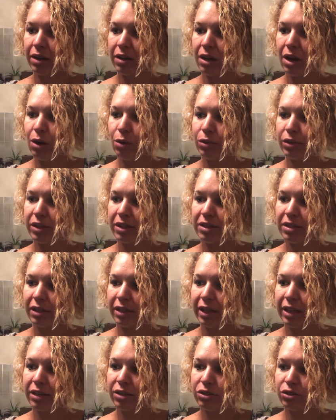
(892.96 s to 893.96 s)
Now with these
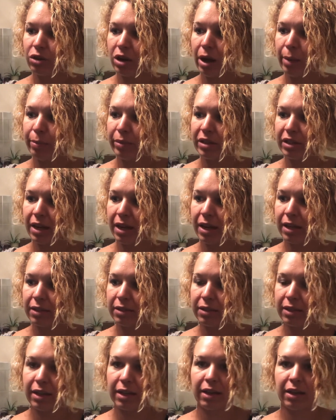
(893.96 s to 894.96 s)
late drop
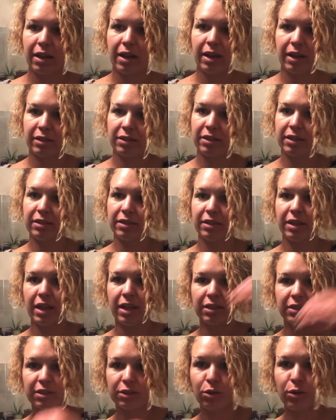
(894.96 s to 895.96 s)
attacks, it's
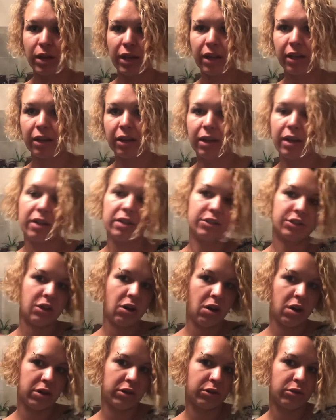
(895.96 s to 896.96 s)
intense quick and it's
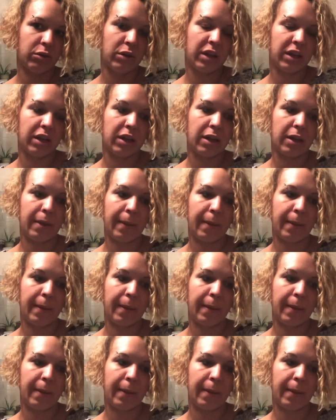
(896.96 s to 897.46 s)
gone quick.